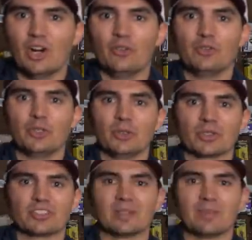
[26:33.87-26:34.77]
Hopefully you
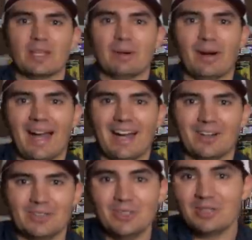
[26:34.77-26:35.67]
learned something about
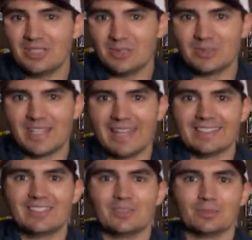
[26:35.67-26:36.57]
how you can use
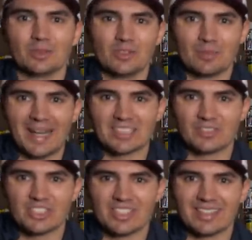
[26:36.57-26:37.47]
data to improve your bass
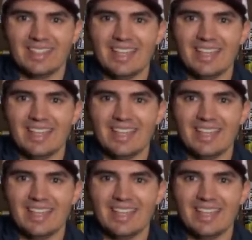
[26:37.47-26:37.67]
fishing.